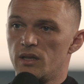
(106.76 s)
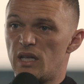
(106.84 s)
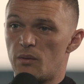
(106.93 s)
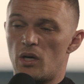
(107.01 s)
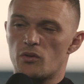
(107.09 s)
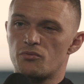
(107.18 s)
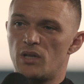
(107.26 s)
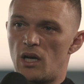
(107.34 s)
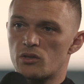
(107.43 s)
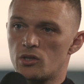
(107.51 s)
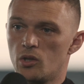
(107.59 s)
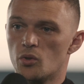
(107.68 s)
Yeah, well,
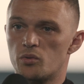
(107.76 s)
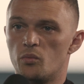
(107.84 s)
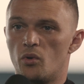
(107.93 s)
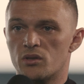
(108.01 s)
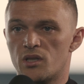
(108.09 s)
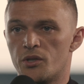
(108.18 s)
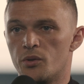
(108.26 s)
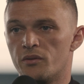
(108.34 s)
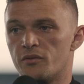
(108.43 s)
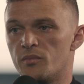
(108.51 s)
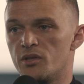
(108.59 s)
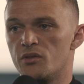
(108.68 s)
I was close with Walks. I
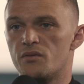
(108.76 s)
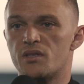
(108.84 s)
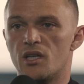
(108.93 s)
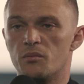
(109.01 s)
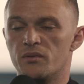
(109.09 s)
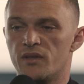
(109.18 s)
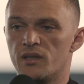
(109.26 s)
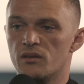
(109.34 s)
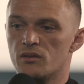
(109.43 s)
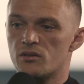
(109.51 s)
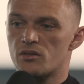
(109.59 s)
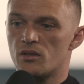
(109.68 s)
knew him from the youth setup with
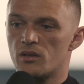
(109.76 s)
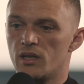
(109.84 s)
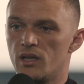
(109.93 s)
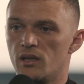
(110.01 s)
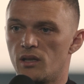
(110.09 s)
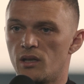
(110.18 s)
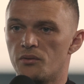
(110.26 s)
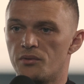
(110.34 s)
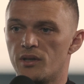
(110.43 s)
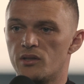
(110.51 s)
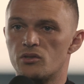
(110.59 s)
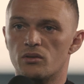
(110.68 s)
England, so he
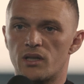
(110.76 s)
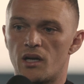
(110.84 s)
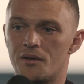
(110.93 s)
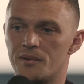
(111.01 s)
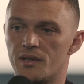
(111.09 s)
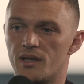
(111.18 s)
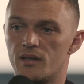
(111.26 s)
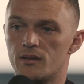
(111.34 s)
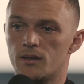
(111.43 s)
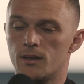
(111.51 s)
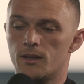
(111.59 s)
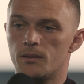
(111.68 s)
really took care of me
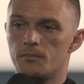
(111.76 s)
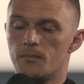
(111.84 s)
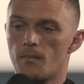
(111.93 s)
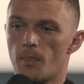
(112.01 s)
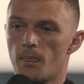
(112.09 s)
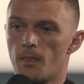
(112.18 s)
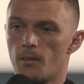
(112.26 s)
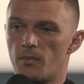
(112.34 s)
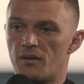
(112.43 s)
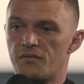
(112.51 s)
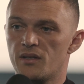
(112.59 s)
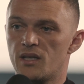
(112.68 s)
there.
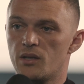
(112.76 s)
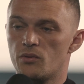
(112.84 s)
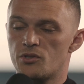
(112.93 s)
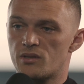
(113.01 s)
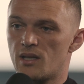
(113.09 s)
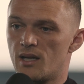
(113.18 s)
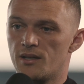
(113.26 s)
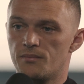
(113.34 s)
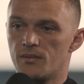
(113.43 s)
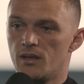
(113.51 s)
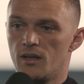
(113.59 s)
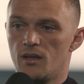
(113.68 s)
But I think it was
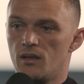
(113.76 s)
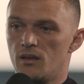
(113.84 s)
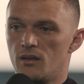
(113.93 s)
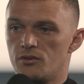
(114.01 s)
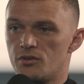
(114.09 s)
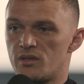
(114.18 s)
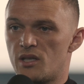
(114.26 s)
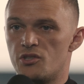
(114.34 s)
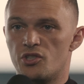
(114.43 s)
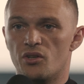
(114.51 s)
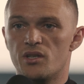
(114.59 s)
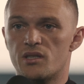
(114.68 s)
just
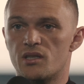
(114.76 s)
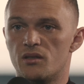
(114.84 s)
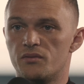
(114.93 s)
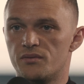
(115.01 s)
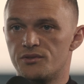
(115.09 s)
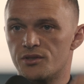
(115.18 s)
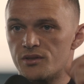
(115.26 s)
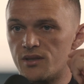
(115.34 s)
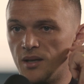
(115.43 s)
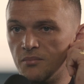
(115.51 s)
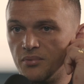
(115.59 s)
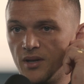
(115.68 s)
enjoy yourself,
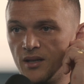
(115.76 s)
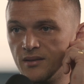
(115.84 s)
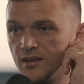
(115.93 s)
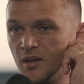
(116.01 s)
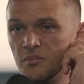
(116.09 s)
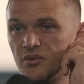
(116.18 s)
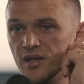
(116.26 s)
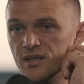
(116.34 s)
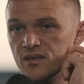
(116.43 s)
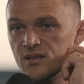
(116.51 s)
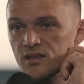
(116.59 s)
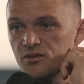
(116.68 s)
and
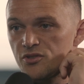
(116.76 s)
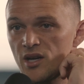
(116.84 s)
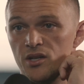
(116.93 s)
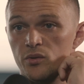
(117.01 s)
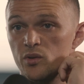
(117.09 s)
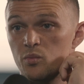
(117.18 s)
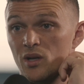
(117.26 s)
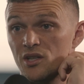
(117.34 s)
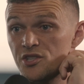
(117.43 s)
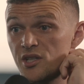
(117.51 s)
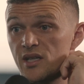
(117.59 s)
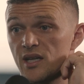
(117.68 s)
embrace it, try and do as
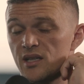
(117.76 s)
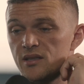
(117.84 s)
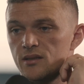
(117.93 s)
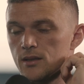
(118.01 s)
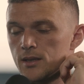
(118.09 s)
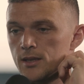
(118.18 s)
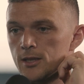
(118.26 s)
well as you can.